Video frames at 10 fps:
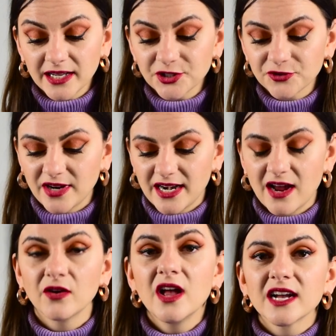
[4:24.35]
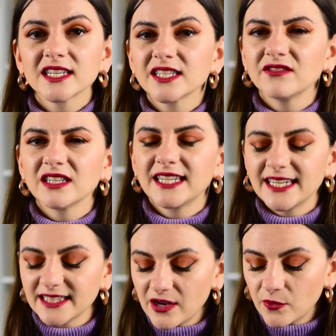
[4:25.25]
kitchen right now because I really
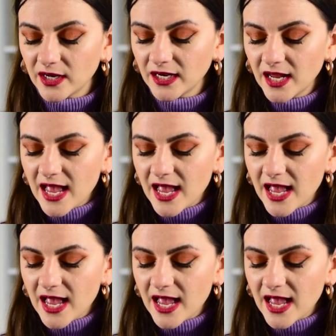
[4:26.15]
like that one